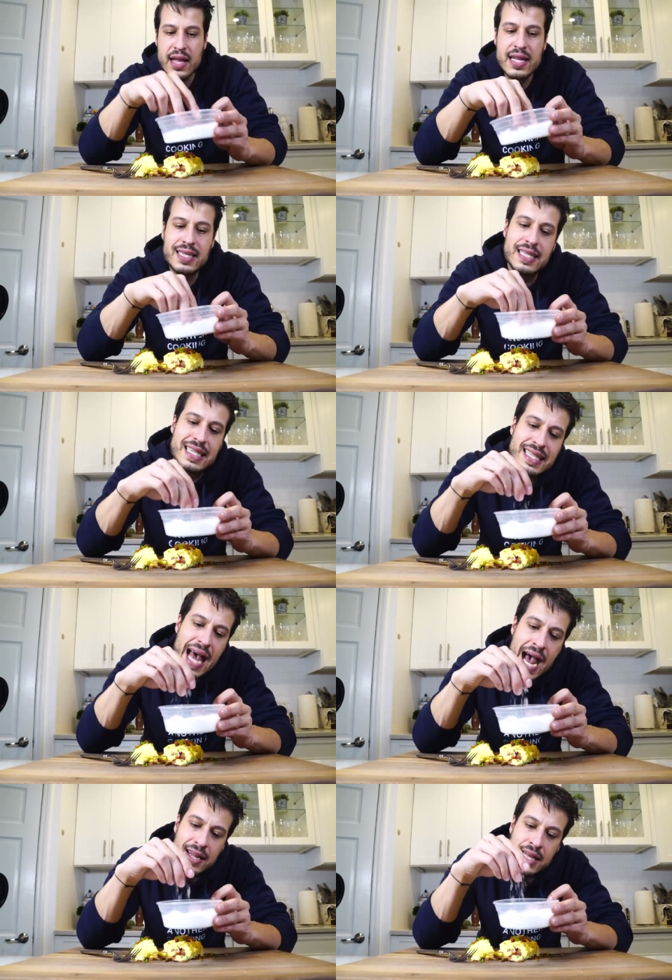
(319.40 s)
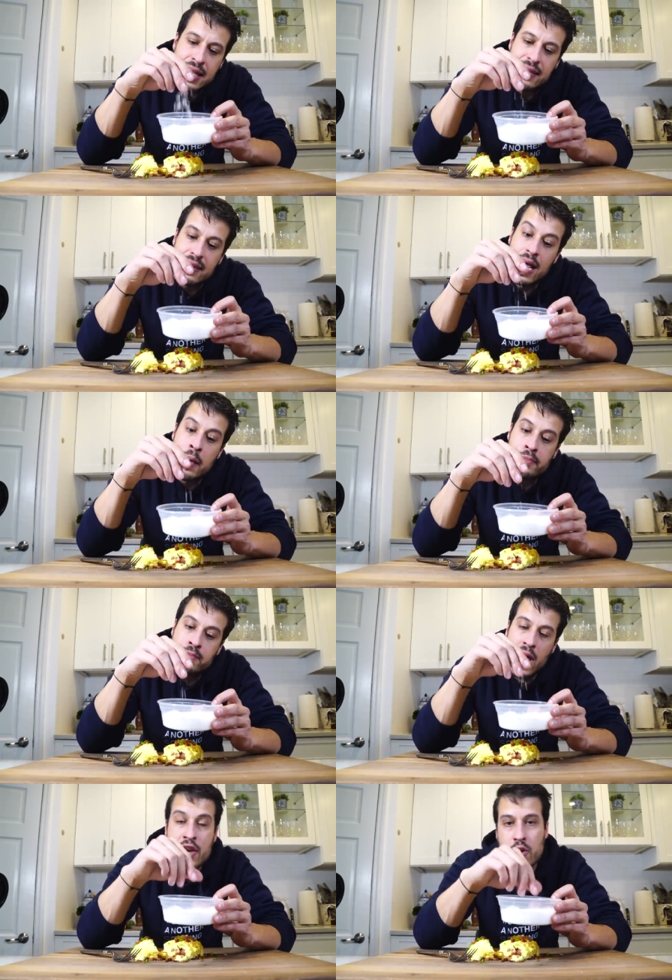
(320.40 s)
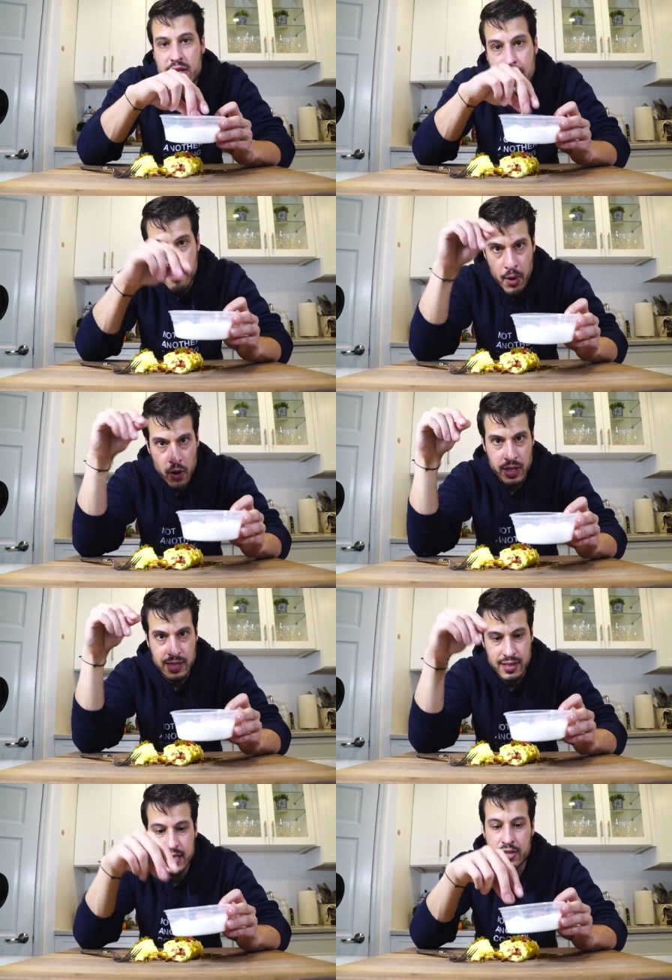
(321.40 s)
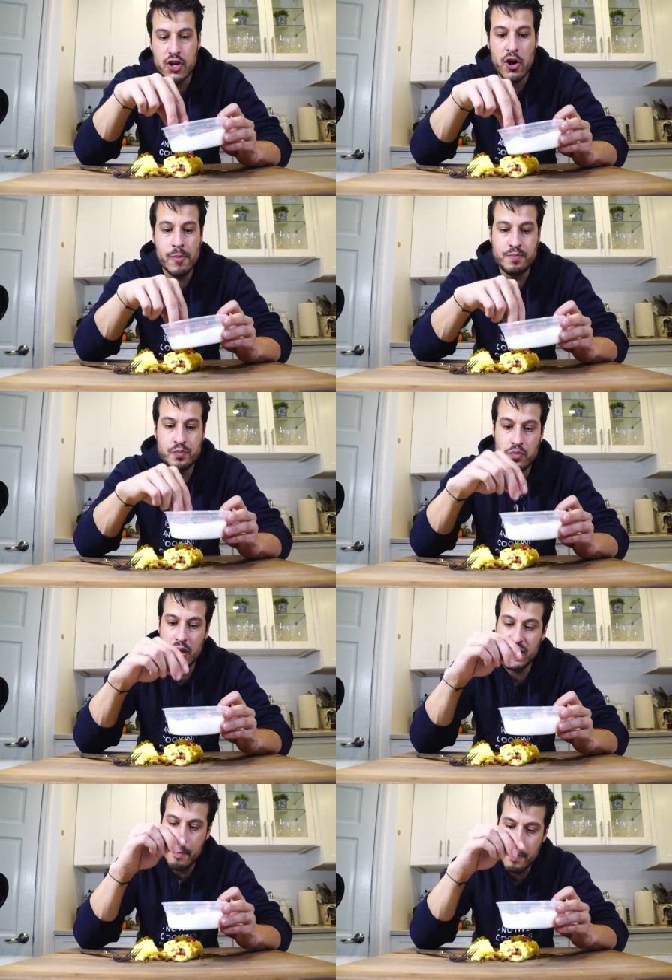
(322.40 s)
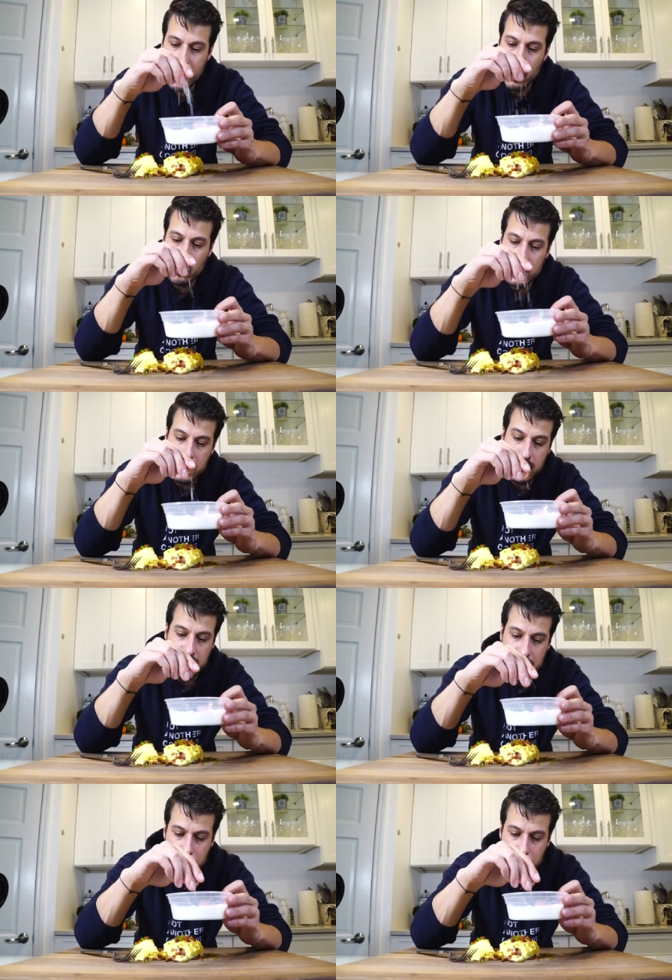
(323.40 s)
And this is exactly the time I'd use that Maldon sea salt, that big crystally sea